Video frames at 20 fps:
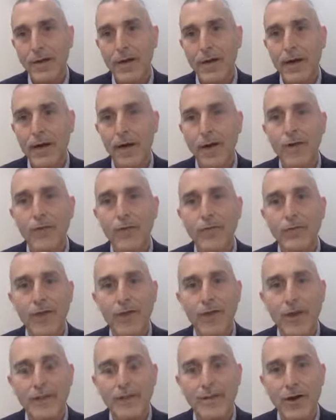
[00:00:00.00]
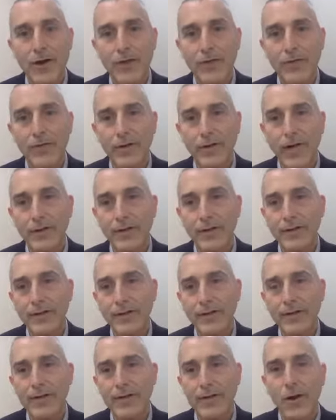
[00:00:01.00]
Hopefully that's helpful. I think
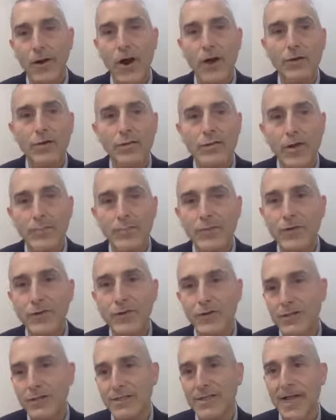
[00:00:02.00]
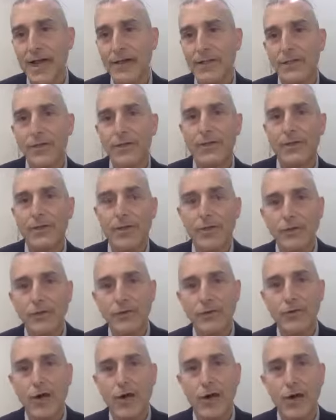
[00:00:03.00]
that there are some surgeons out there that have
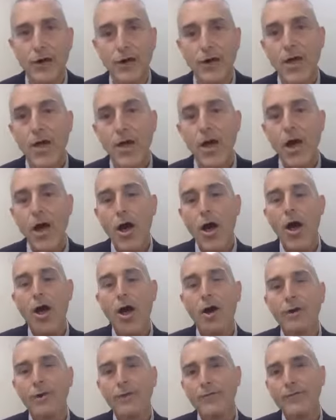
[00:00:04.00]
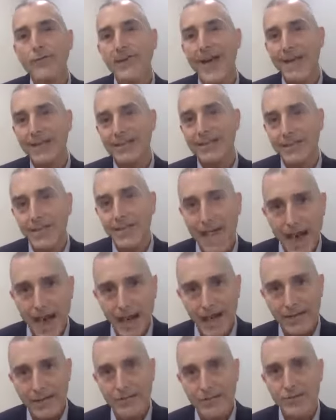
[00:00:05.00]
drawn hard and fast
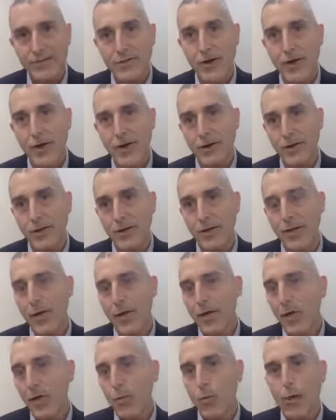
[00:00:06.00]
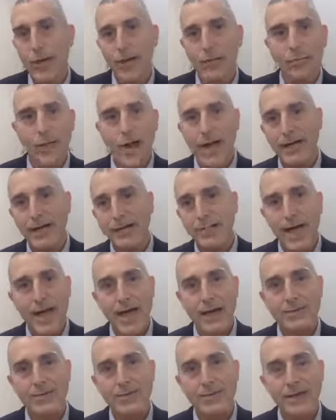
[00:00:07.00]
lines on what body
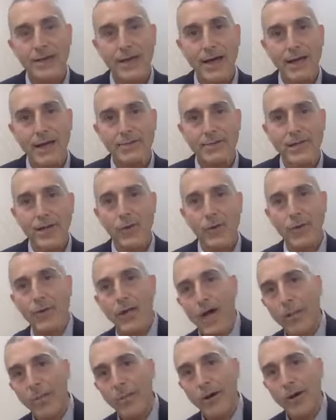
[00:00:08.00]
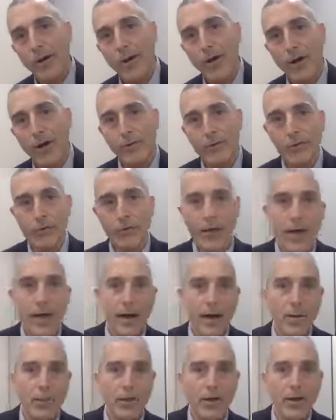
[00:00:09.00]
mass index they will operate on or not
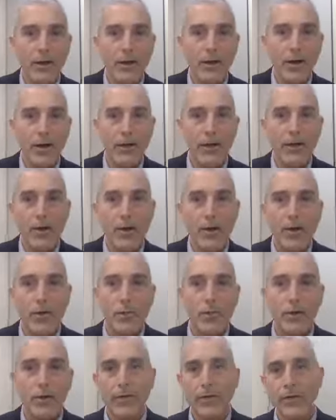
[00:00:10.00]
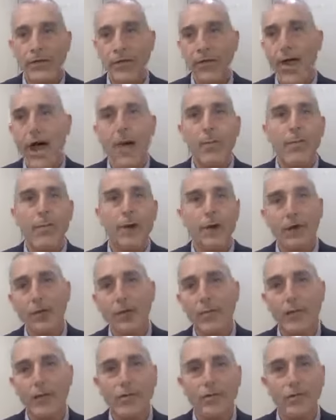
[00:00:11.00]
operate on, whether they'll operate on
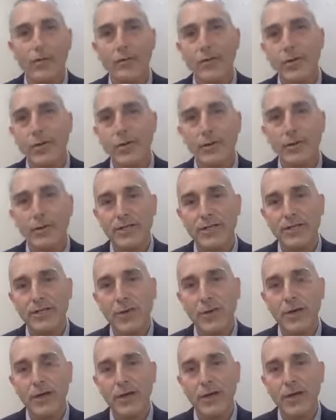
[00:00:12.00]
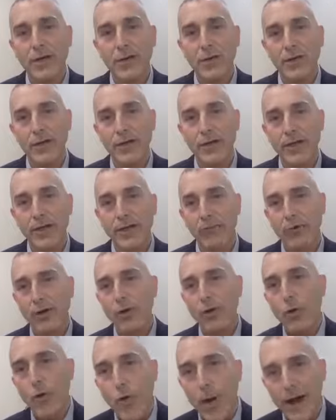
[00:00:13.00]
a patient who's currently smoking or whether they
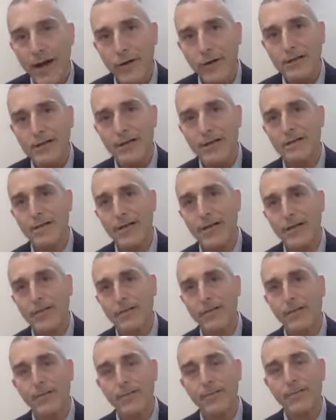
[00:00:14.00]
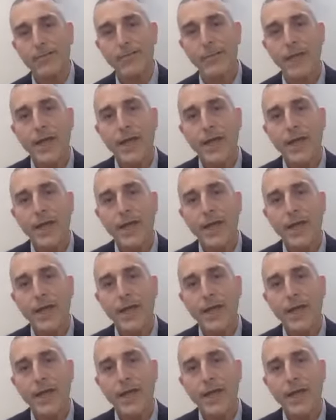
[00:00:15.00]
require cessation.